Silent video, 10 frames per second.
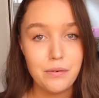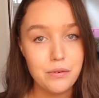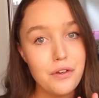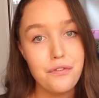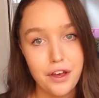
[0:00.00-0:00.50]
That
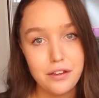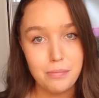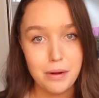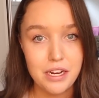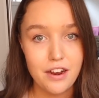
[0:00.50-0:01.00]
the
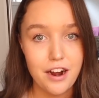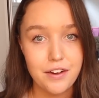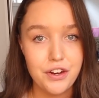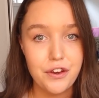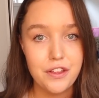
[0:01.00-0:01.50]
first money
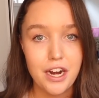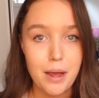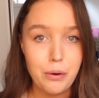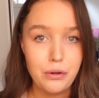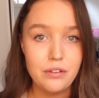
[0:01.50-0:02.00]
diary video that
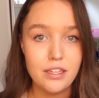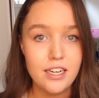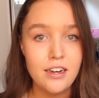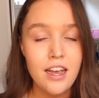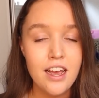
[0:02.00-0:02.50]
I
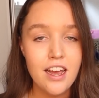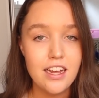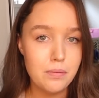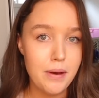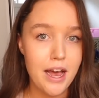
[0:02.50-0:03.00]
posted
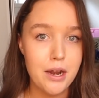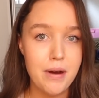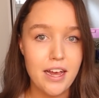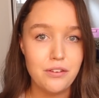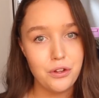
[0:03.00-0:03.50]
inspired
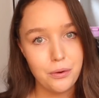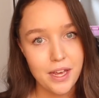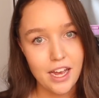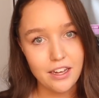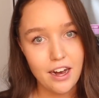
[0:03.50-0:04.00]
by
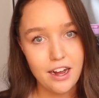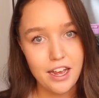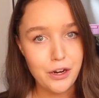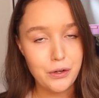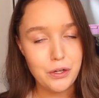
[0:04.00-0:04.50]
Zoe and
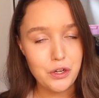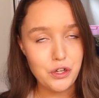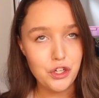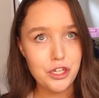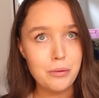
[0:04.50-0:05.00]
Carter here on
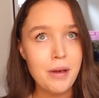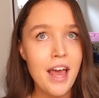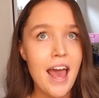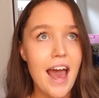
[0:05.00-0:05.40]
YouTube.